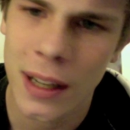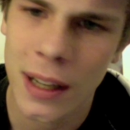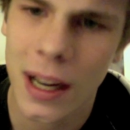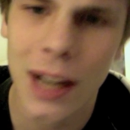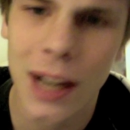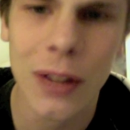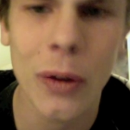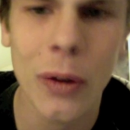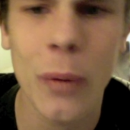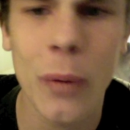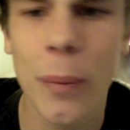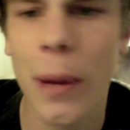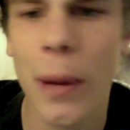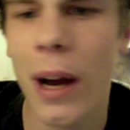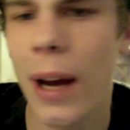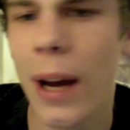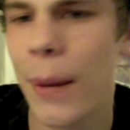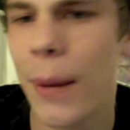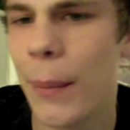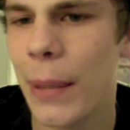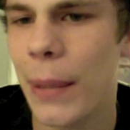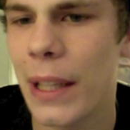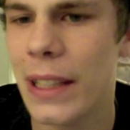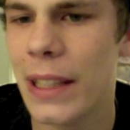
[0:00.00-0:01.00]
I don't
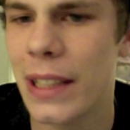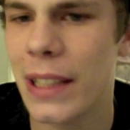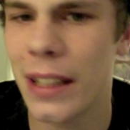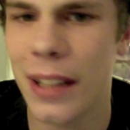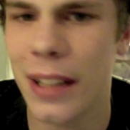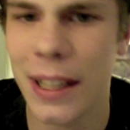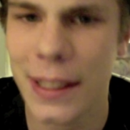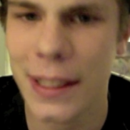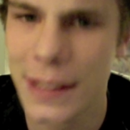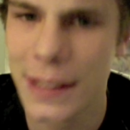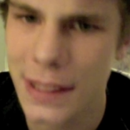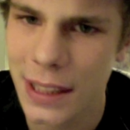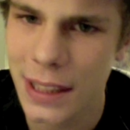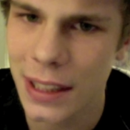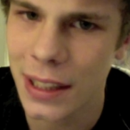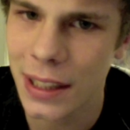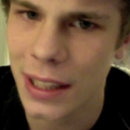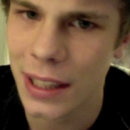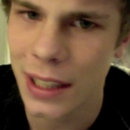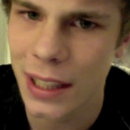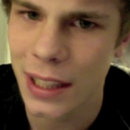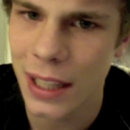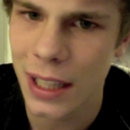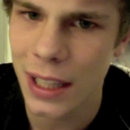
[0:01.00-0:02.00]
mind because I like to see
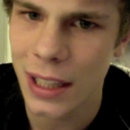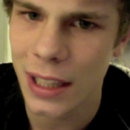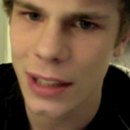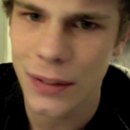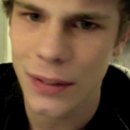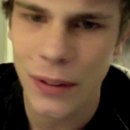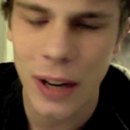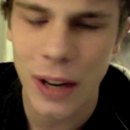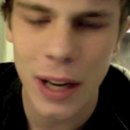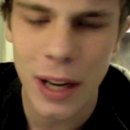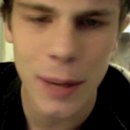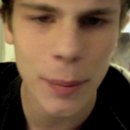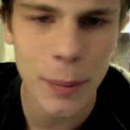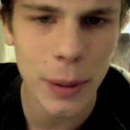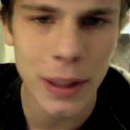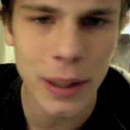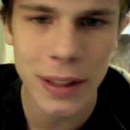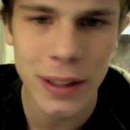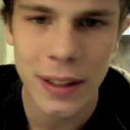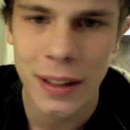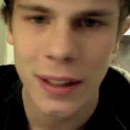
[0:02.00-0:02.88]
Nick Diaz fight, but